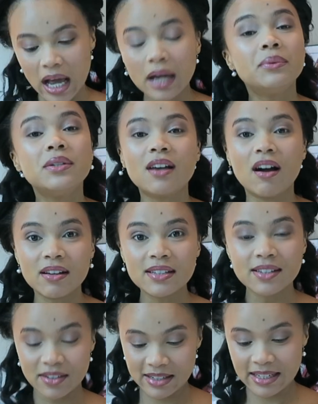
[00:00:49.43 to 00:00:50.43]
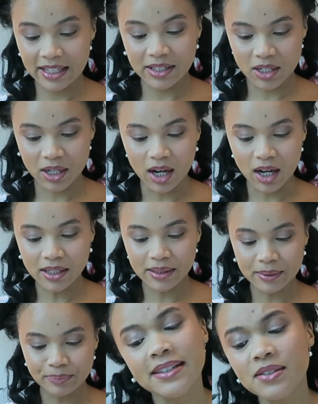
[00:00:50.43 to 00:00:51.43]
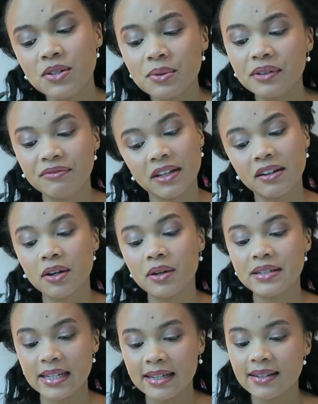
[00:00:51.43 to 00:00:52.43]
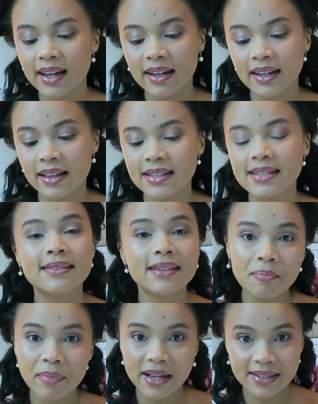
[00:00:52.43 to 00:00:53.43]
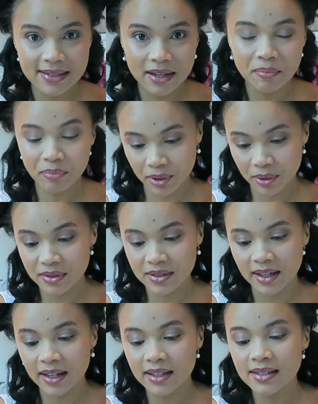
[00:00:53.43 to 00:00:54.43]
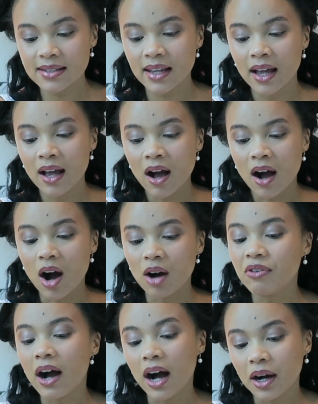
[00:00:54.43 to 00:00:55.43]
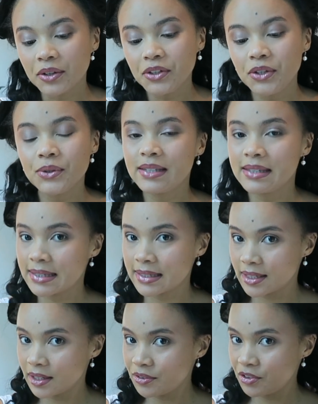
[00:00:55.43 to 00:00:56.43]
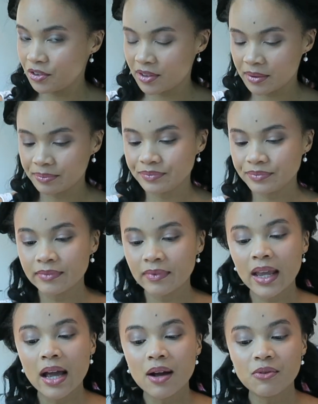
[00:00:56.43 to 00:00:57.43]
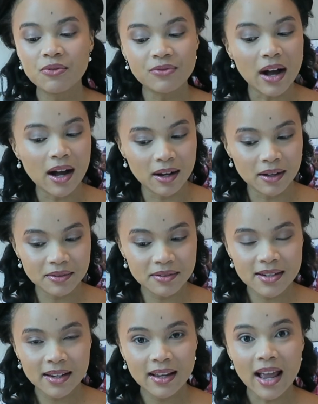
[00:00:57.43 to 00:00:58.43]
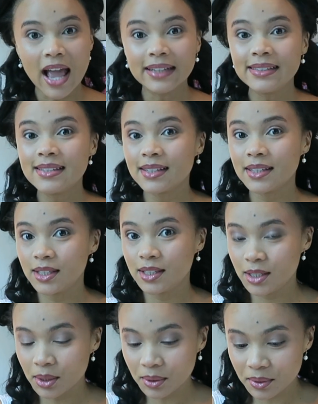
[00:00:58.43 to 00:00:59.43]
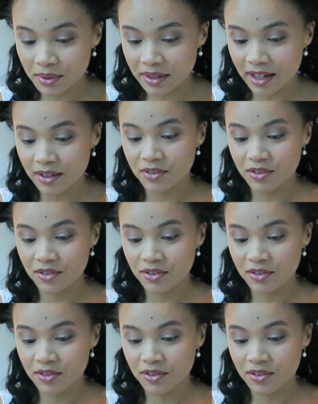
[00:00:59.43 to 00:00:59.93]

I was asked on TikTok, please do a video detailing the step-by-step process of how you searched, found, and secured a